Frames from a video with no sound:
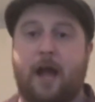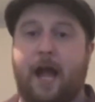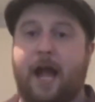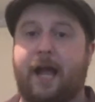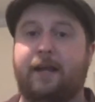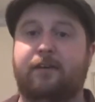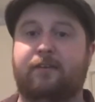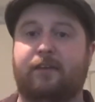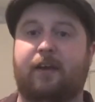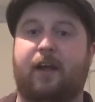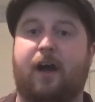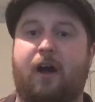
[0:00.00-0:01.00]
And
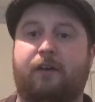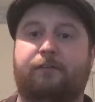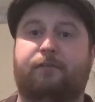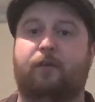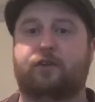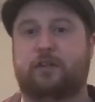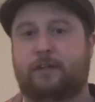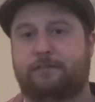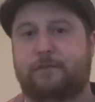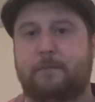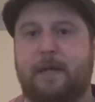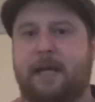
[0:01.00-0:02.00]
unfortunately
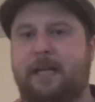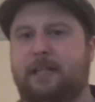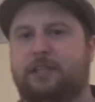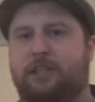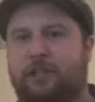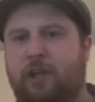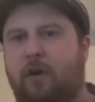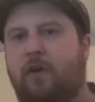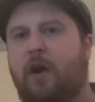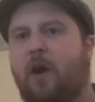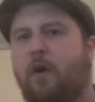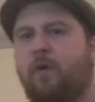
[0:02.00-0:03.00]
for me,
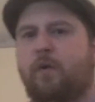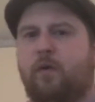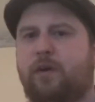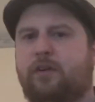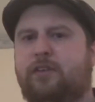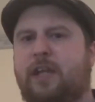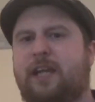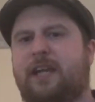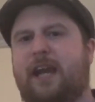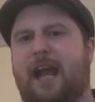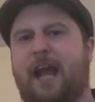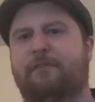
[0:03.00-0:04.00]
Solo
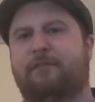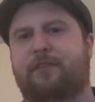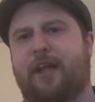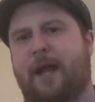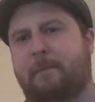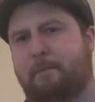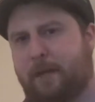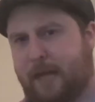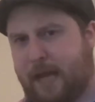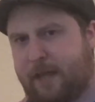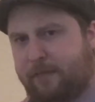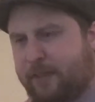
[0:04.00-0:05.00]
didn't have that, but it
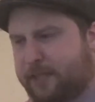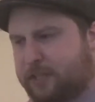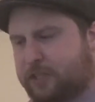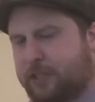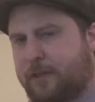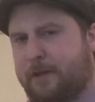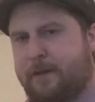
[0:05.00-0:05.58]
had this